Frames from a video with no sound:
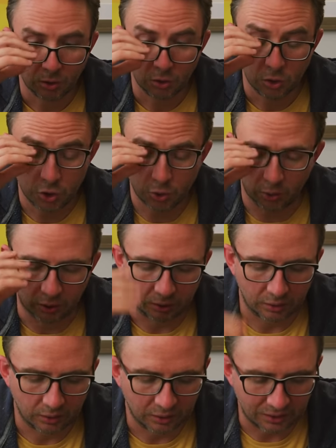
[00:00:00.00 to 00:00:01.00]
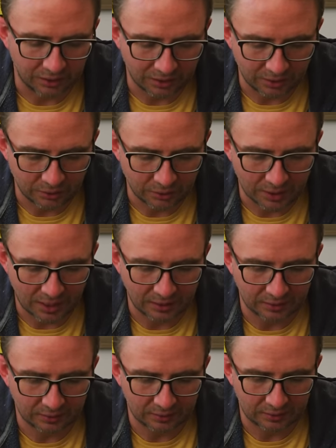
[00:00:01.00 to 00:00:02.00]
Sure, you got
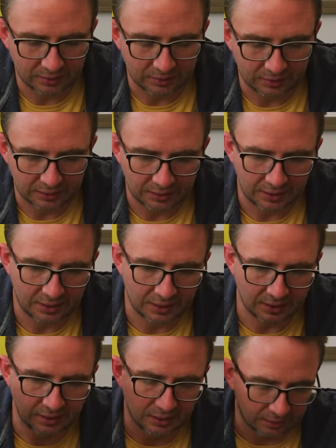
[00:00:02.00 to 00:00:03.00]
it. And